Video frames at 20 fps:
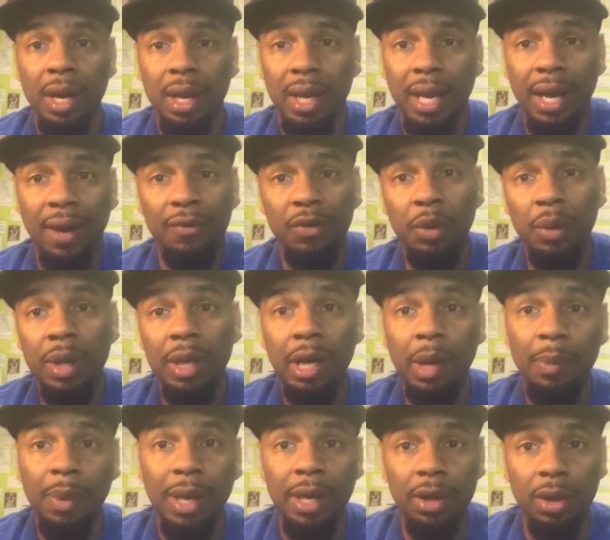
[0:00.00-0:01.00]
Like if you get
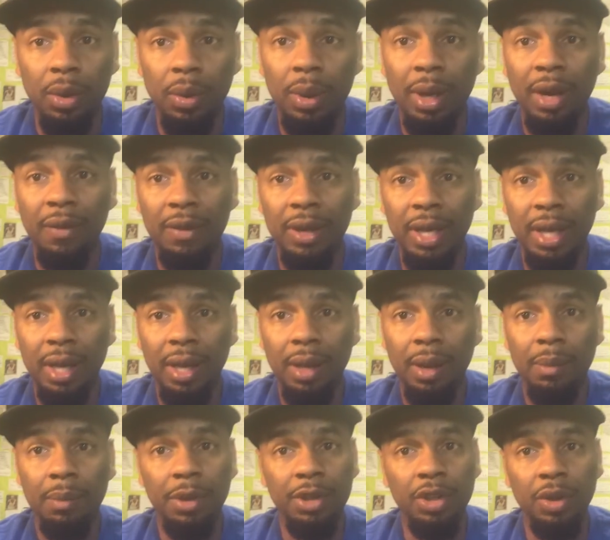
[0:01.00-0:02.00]
up at noon every day,
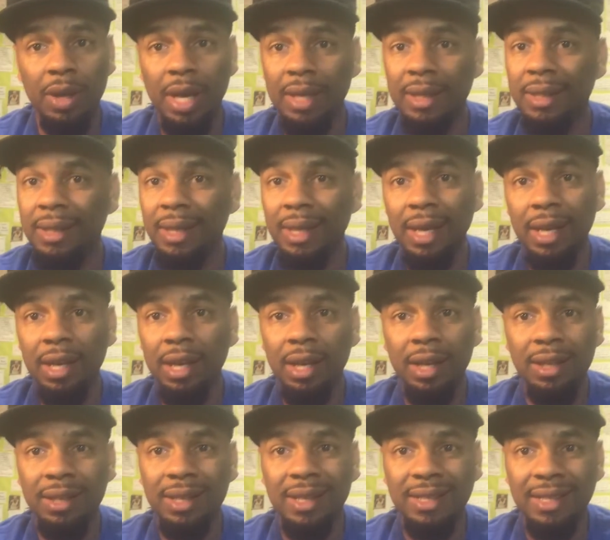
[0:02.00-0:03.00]
but you're not seeing
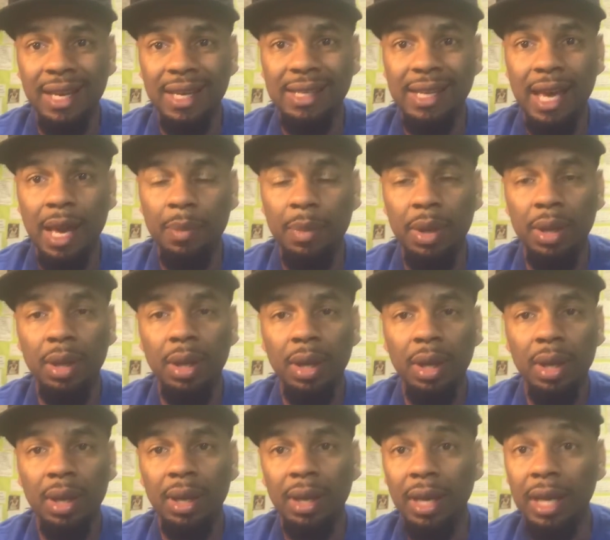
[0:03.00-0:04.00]
any success happen,
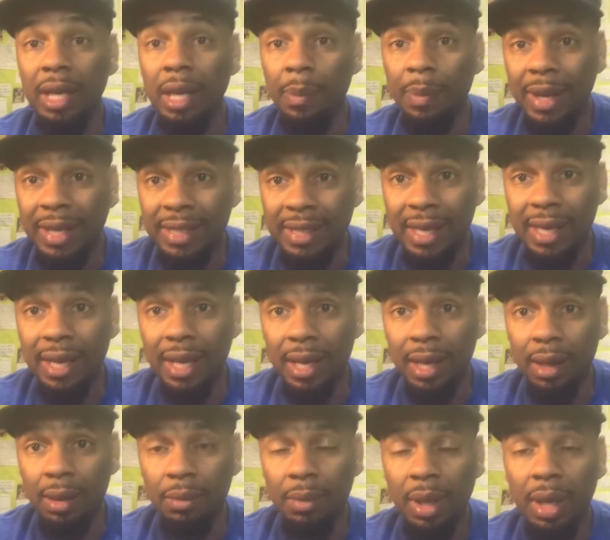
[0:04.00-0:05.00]
get up at 10
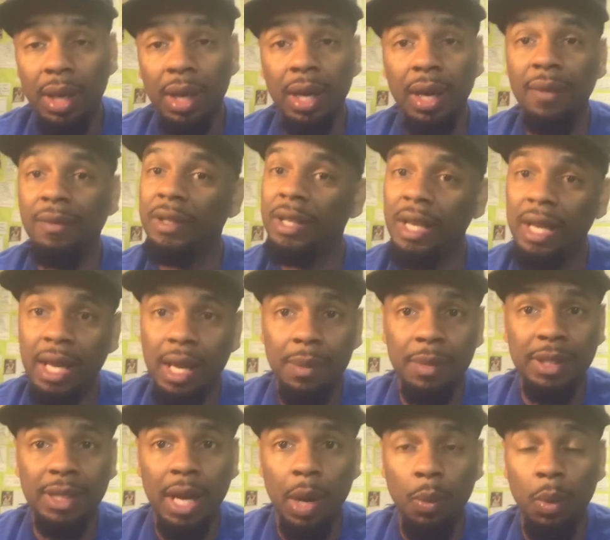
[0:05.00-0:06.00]
a.m. If 10
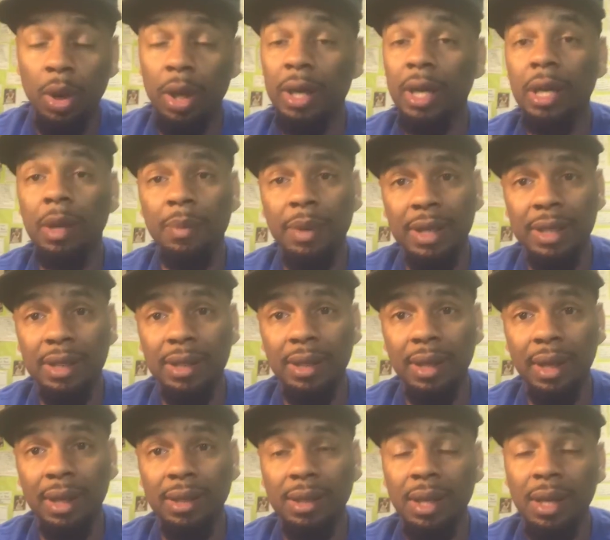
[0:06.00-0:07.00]
a.m. is not working, get up at
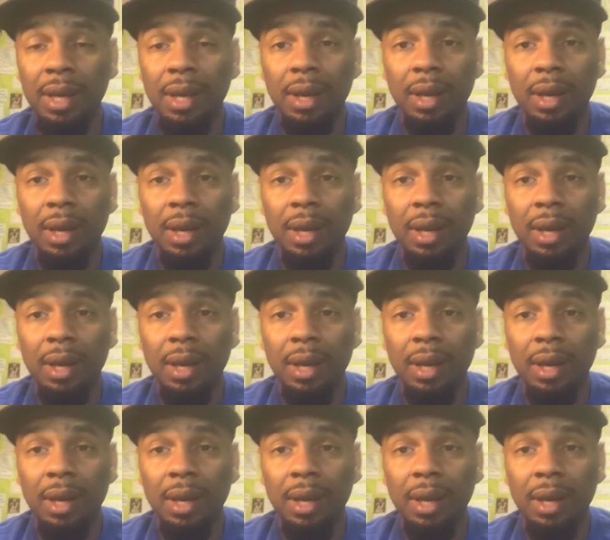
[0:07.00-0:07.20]
6.